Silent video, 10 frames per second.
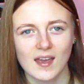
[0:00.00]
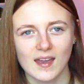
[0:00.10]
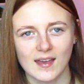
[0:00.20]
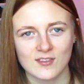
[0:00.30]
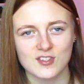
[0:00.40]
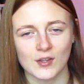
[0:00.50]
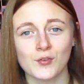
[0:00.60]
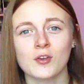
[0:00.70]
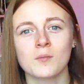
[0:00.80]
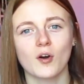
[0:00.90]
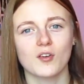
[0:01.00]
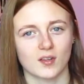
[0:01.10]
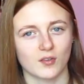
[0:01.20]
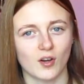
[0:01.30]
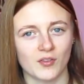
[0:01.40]
in January mocks
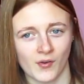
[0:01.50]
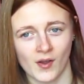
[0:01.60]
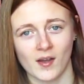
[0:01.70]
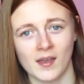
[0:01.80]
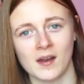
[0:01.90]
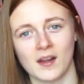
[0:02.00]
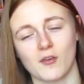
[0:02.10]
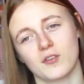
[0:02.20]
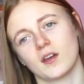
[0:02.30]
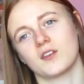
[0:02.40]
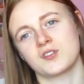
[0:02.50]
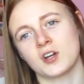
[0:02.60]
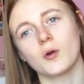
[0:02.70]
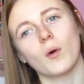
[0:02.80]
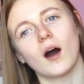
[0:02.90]
I'd got a 9, and I was like, you
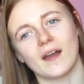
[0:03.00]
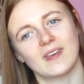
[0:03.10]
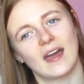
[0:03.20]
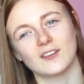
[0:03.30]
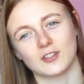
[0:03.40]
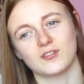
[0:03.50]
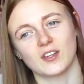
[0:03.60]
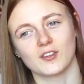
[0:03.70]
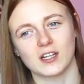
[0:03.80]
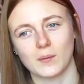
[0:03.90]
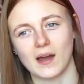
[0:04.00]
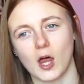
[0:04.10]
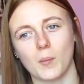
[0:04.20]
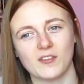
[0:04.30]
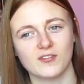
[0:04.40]
know what, I get everything really well,
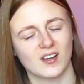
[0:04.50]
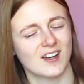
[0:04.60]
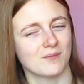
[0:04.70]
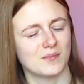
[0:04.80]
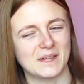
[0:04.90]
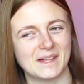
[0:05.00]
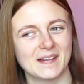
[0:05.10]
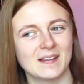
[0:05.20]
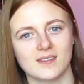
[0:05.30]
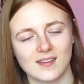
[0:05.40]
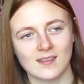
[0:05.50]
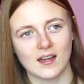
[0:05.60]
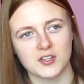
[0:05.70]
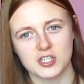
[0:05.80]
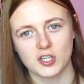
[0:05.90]
I'll be fine, but I didn't
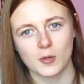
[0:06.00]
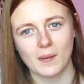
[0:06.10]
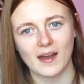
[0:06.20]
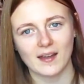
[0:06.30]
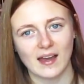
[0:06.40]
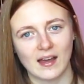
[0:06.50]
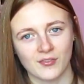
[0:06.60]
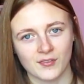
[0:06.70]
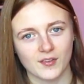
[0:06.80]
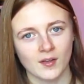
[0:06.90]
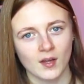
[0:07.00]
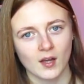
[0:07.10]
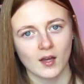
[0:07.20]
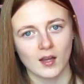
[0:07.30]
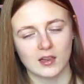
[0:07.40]
actually go back and
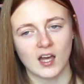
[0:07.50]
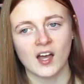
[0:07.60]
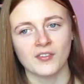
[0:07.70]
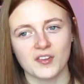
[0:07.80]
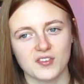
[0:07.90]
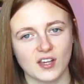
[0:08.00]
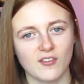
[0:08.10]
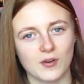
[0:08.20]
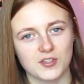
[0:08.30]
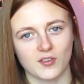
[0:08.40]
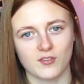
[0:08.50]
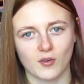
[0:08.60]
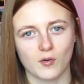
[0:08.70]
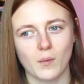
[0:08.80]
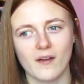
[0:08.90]
learn the stuff which I'd
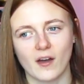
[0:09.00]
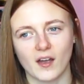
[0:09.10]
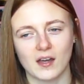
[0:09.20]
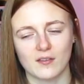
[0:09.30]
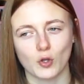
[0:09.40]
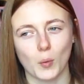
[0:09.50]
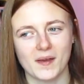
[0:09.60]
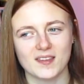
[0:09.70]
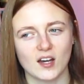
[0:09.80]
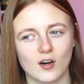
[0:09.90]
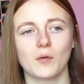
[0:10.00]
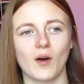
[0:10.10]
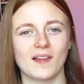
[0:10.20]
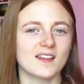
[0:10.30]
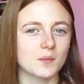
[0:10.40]
struggled with. I kind of told myself,
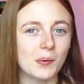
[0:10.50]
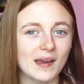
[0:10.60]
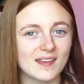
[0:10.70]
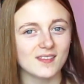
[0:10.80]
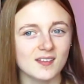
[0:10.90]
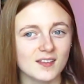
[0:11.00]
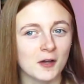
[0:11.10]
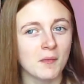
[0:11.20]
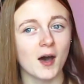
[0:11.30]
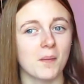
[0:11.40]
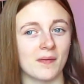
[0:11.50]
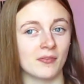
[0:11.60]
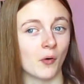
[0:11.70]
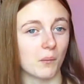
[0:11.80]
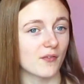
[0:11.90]
what, let's pray it doesn't come up and
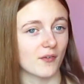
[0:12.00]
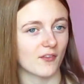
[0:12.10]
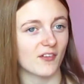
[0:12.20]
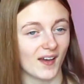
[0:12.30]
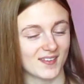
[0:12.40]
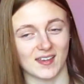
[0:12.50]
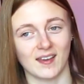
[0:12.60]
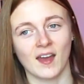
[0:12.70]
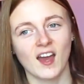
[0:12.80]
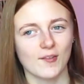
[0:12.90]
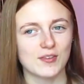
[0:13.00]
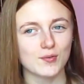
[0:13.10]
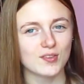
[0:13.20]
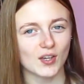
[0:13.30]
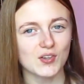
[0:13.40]
not bother revising, which
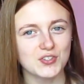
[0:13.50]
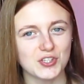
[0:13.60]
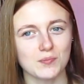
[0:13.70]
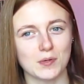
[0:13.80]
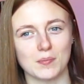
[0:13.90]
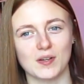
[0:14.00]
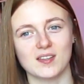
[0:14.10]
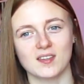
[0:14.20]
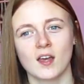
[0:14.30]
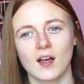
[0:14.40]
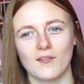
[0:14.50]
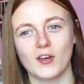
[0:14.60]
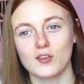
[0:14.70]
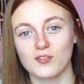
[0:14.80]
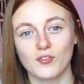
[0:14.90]
was so stupid because
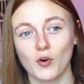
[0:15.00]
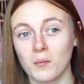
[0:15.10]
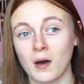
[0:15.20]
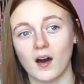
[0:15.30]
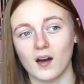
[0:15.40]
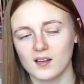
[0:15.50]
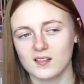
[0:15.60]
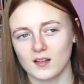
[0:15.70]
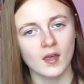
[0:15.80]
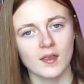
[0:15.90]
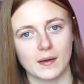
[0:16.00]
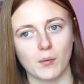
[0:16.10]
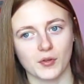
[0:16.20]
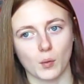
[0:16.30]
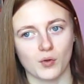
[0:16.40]
those 4 marks, there
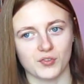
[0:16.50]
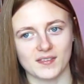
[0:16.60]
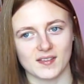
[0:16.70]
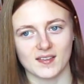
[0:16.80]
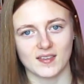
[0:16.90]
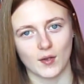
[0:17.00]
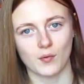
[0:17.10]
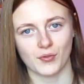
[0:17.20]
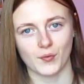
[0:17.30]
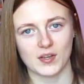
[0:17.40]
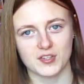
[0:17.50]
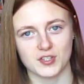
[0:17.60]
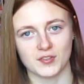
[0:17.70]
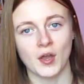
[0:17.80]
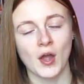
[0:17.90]
was a quadratic sequence
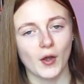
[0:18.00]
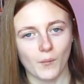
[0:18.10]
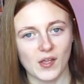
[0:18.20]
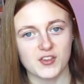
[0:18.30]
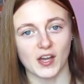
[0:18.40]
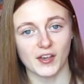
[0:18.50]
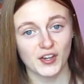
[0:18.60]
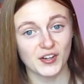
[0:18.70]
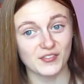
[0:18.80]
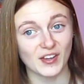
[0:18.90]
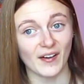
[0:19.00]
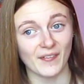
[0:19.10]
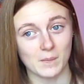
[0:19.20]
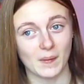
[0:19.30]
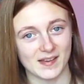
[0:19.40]
question which I could have
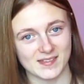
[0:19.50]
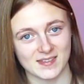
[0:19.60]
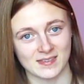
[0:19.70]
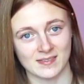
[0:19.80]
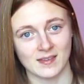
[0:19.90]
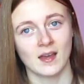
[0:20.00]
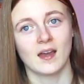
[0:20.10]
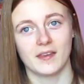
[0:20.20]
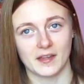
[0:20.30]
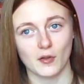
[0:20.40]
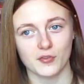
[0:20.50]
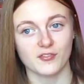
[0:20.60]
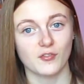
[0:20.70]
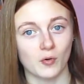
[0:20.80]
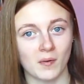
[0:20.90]
done but I didn't, and I lost
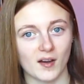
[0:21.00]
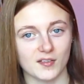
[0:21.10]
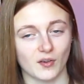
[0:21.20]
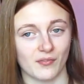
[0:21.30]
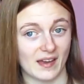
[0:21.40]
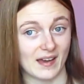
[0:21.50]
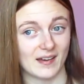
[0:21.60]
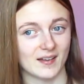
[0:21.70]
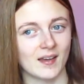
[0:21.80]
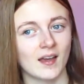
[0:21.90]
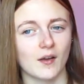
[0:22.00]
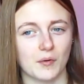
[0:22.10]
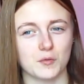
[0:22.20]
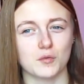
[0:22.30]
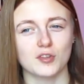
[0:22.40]
4 marks on that,
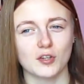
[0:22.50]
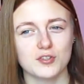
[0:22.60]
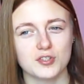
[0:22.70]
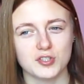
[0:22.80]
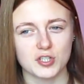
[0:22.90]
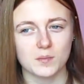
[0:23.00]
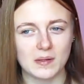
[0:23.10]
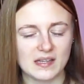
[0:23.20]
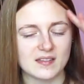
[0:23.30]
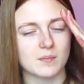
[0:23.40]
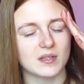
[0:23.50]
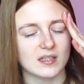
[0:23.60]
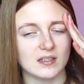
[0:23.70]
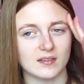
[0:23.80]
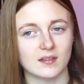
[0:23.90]
which was so stupid
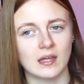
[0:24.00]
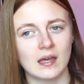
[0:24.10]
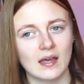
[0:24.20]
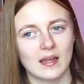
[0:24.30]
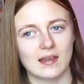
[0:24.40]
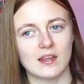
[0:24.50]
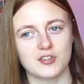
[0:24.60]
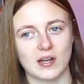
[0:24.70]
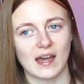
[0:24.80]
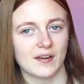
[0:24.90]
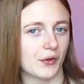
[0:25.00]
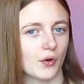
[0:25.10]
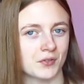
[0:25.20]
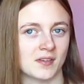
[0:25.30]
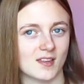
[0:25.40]
because literally had I
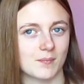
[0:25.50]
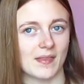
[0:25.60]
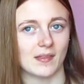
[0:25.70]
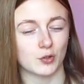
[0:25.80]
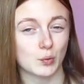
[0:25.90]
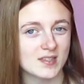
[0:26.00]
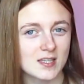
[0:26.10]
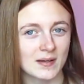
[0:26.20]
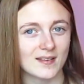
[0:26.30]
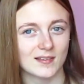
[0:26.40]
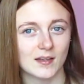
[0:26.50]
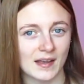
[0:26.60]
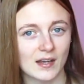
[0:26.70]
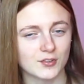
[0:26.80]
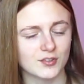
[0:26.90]
gone and spent like 20 minutes learning
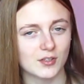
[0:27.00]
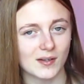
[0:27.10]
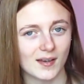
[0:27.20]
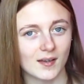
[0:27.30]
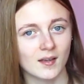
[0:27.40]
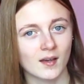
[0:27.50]
how to do it,